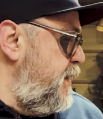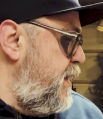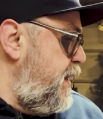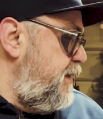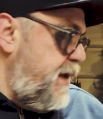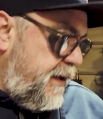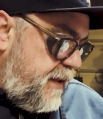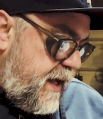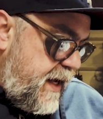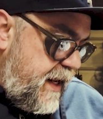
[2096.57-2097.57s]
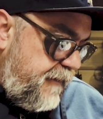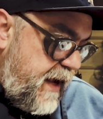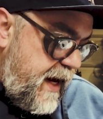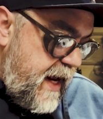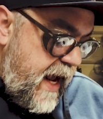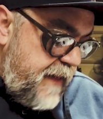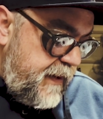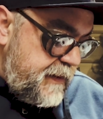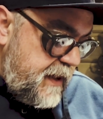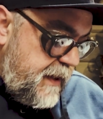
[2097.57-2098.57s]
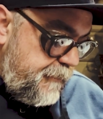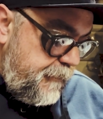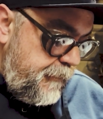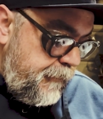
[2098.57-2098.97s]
I think that if I had to add this up,